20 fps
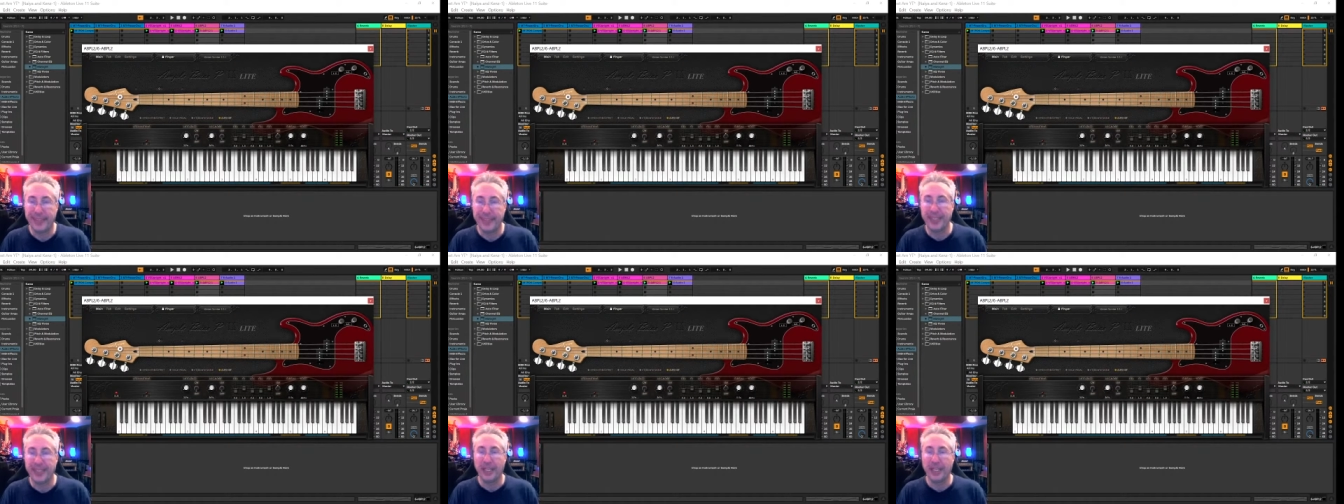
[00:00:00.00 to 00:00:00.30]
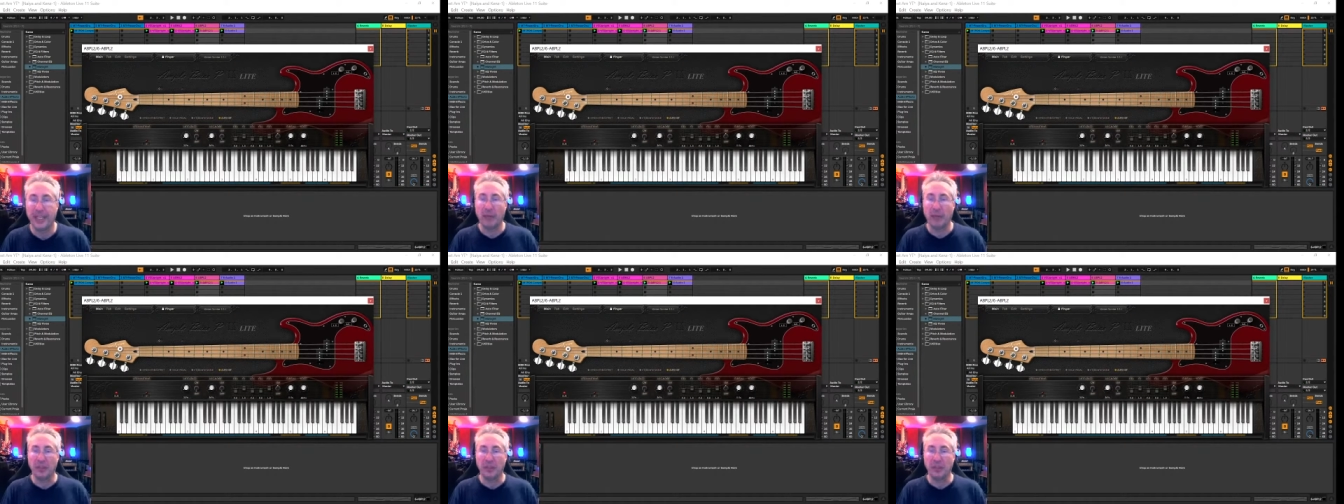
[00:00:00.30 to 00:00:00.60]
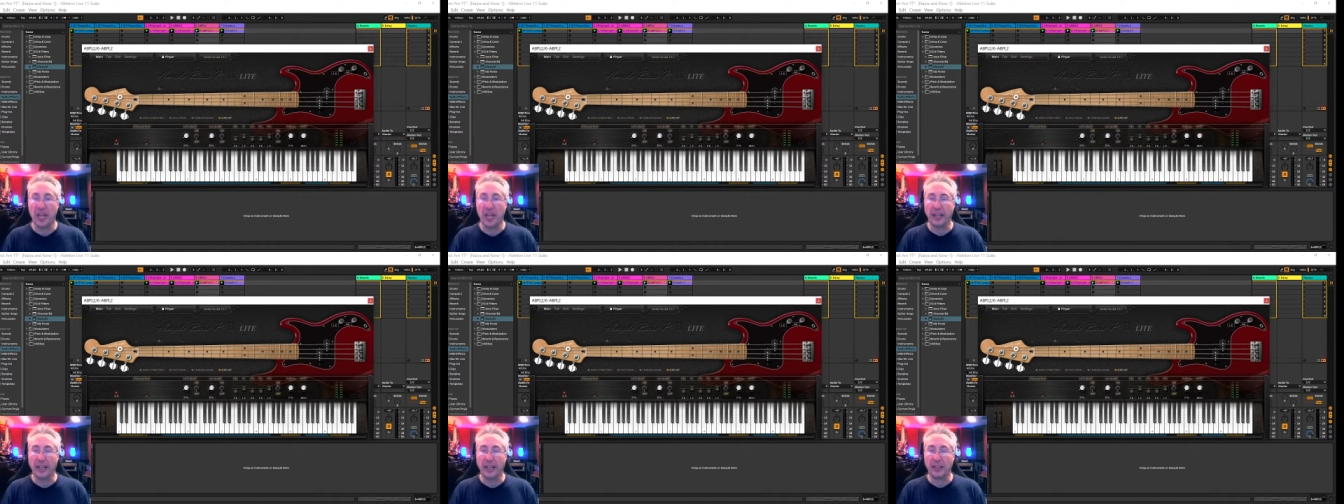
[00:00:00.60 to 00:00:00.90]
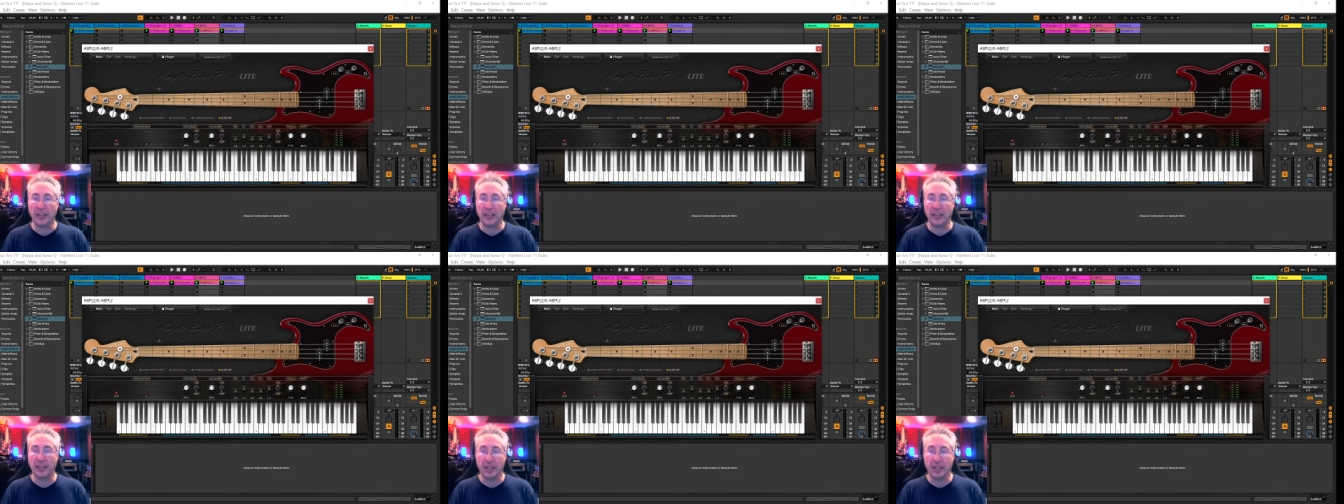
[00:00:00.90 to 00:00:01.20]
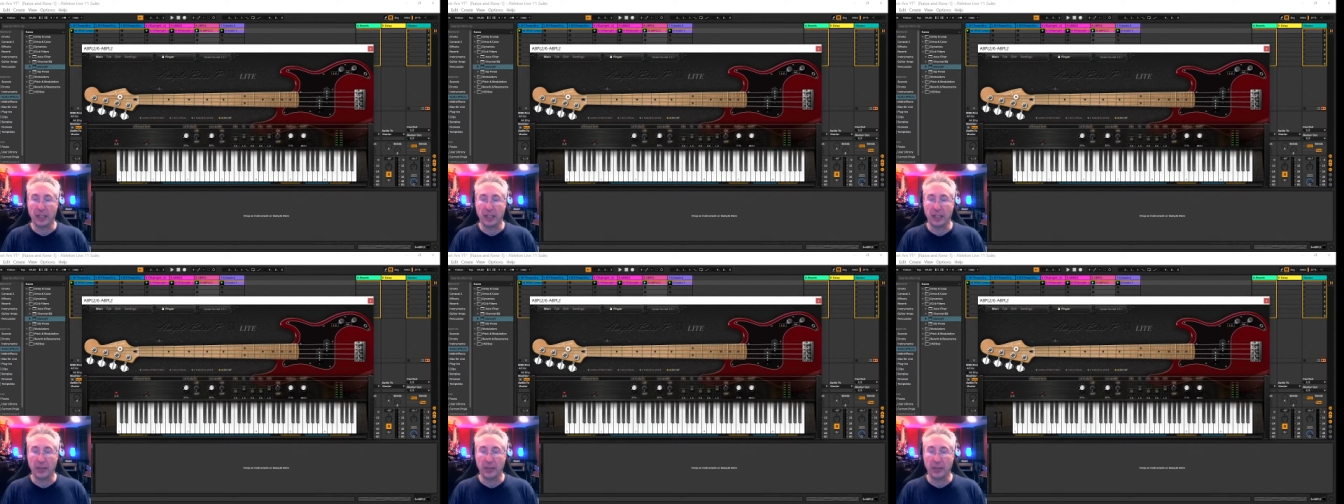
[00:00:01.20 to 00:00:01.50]
was not
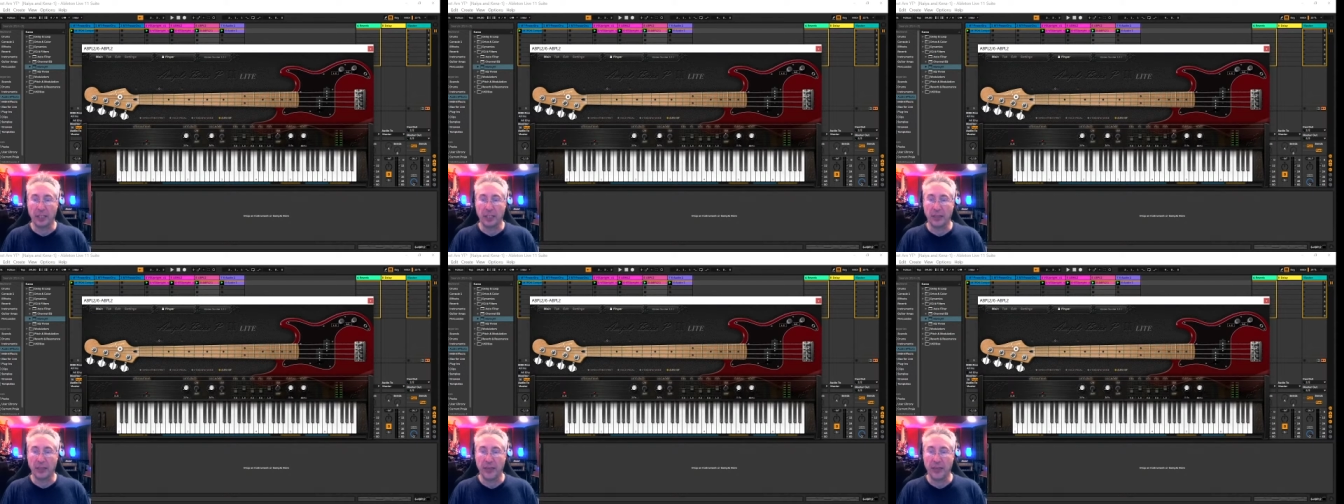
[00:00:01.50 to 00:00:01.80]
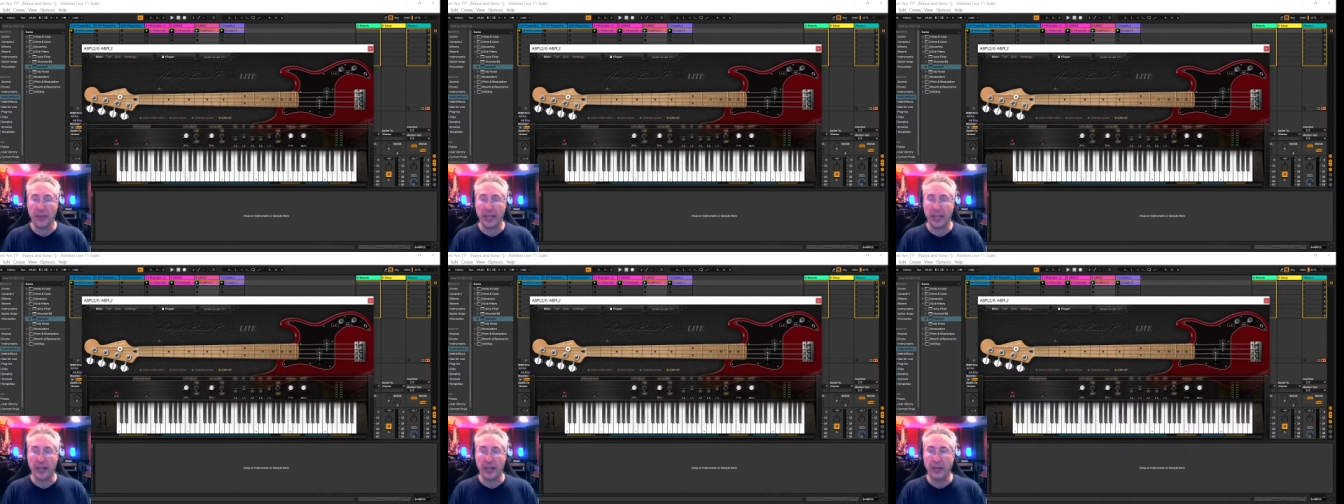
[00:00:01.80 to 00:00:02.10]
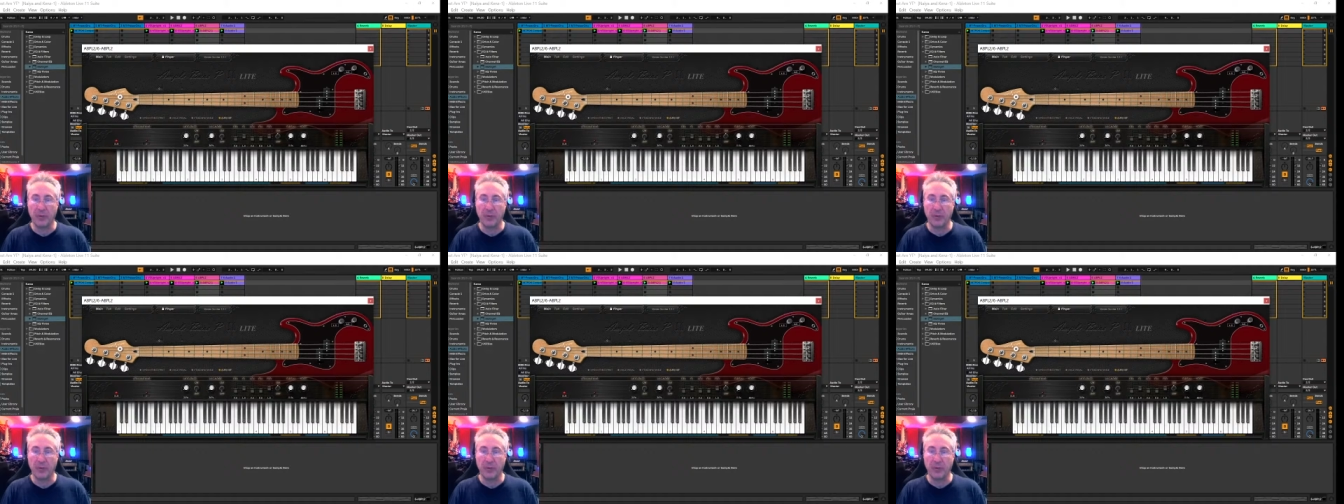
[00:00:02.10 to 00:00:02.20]
necessarily really a fan of.